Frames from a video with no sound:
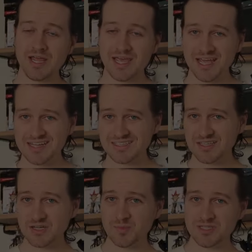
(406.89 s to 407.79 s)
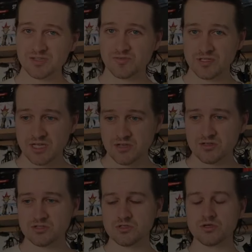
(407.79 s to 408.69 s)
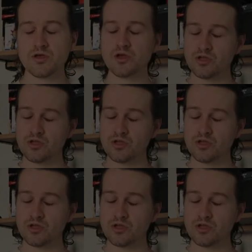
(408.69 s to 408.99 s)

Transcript: It is a little bit different to get used to.